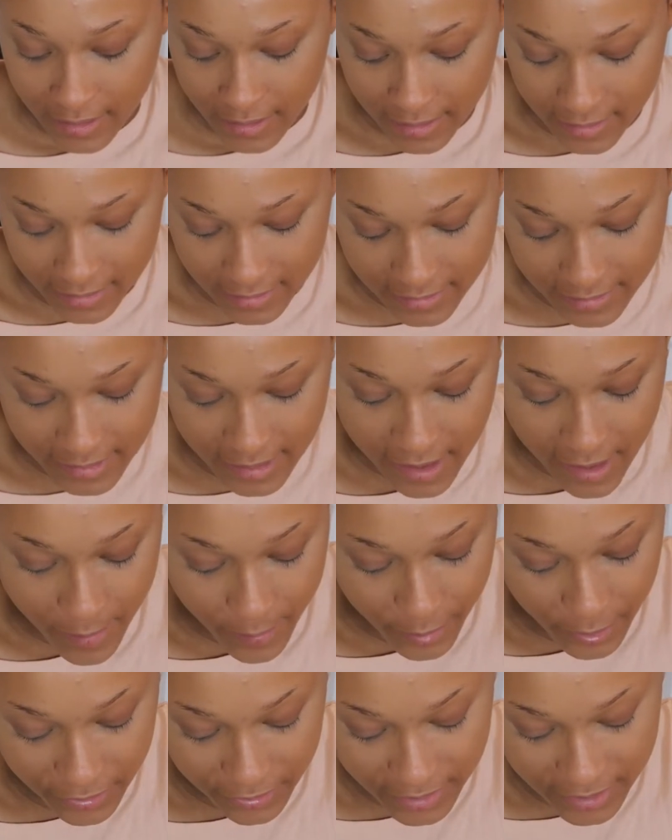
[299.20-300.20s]
is
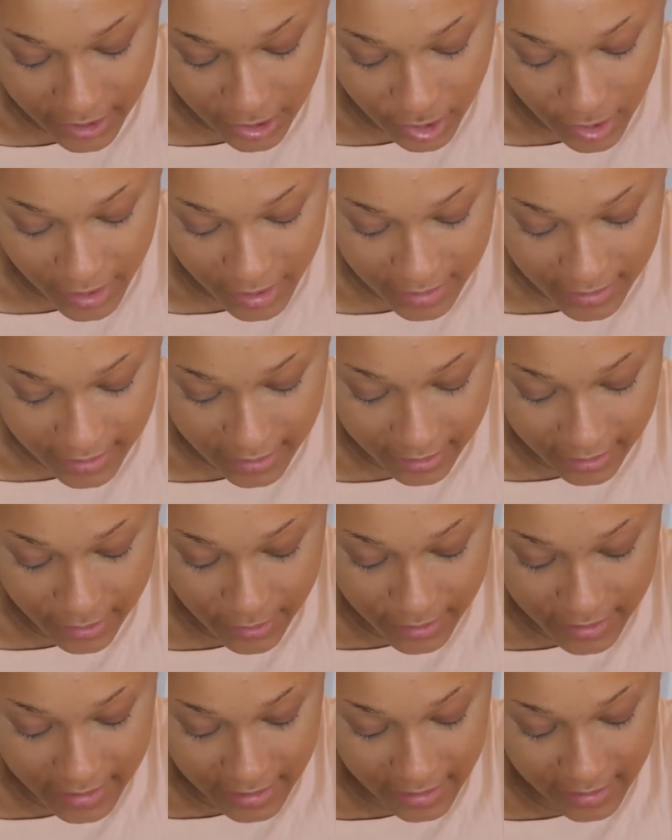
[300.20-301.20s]
put this
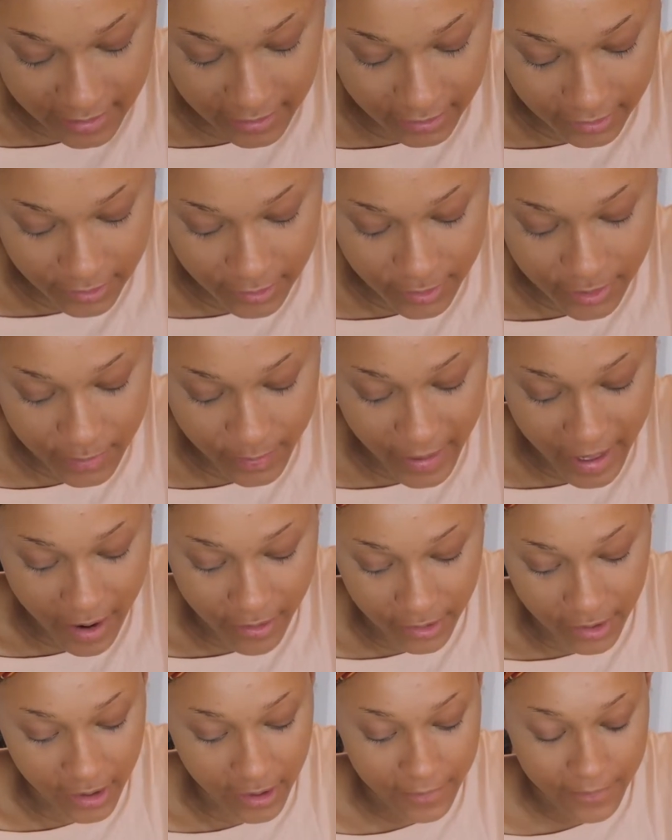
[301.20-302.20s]
translucent loose
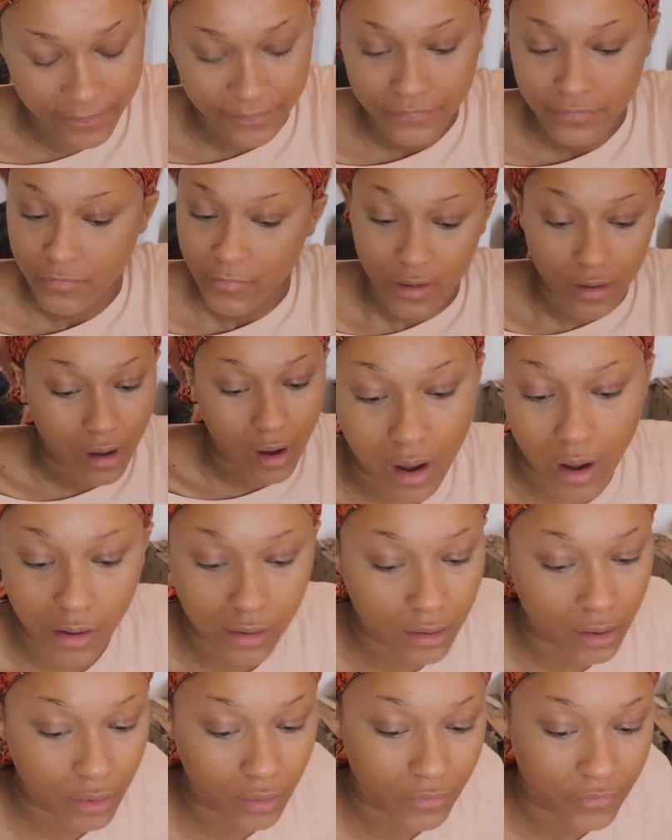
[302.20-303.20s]
powder
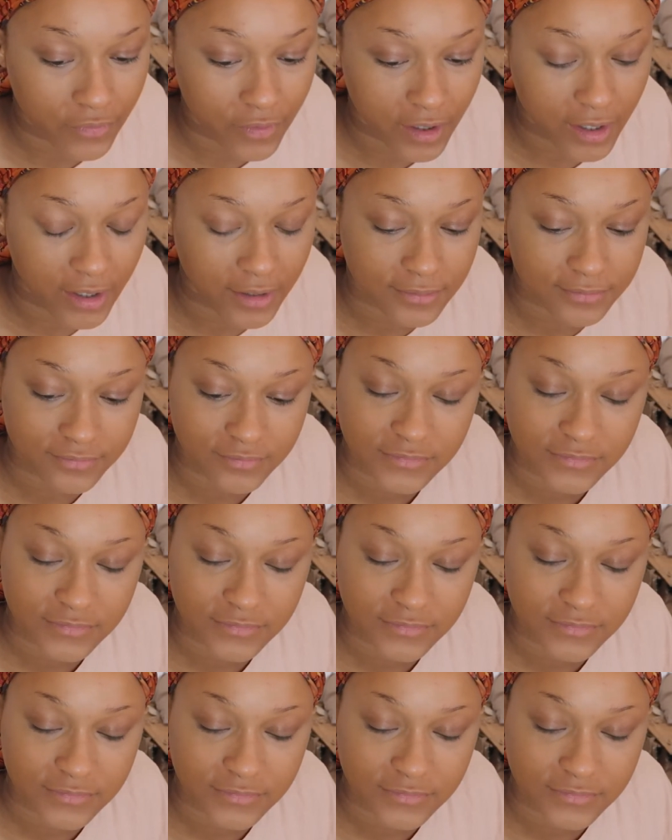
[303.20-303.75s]
all over